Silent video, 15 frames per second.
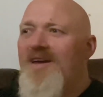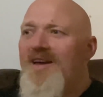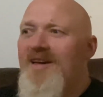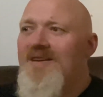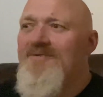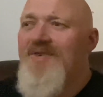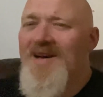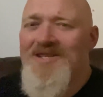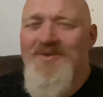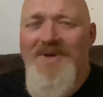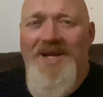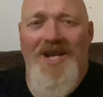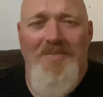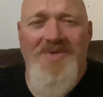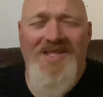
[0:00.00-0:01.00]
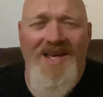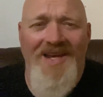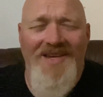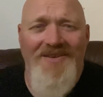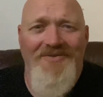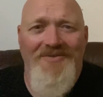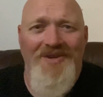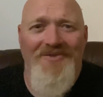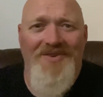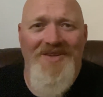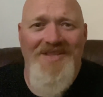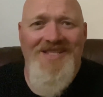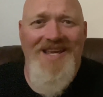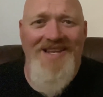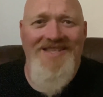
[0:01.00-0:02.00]
in fact, he'll get upset if
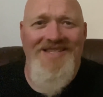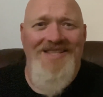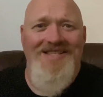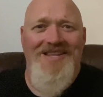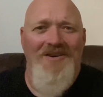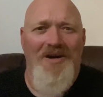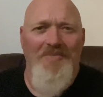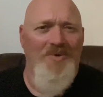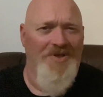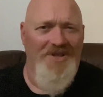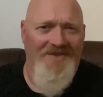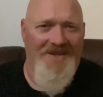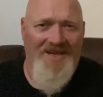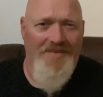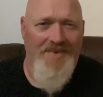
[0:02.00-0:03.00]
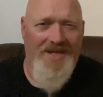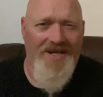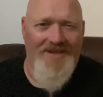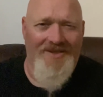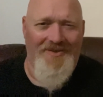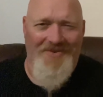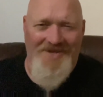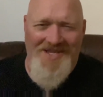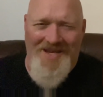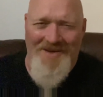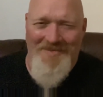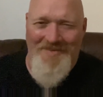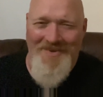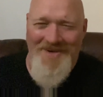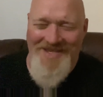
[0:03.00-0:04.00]
he senses that I'm not giving him a cuddle for
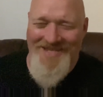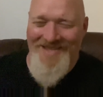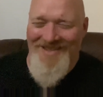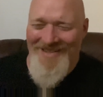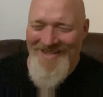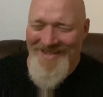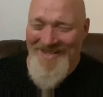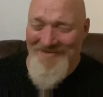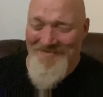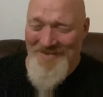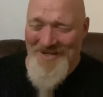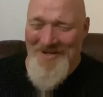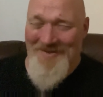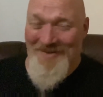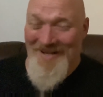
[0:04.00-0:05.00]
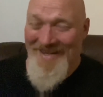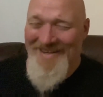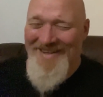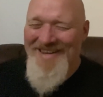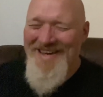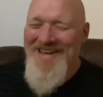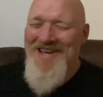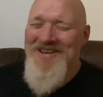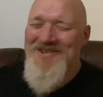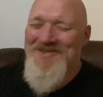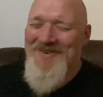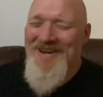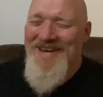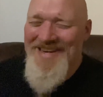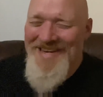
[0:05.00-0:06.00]
some reason. It can be quite
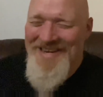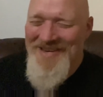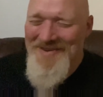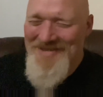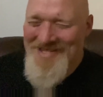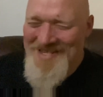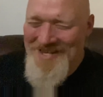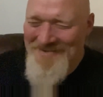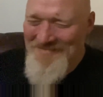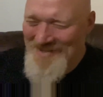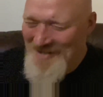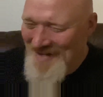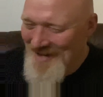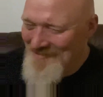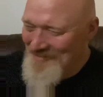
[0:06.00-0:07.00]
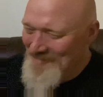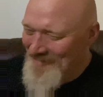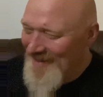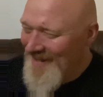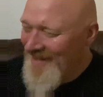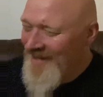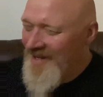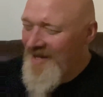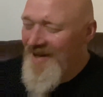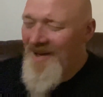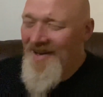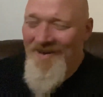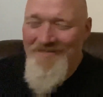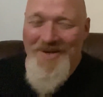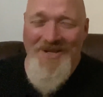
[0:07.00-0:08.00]
draining sometimes, but
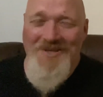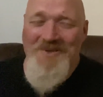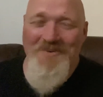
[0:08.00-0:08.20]
it's a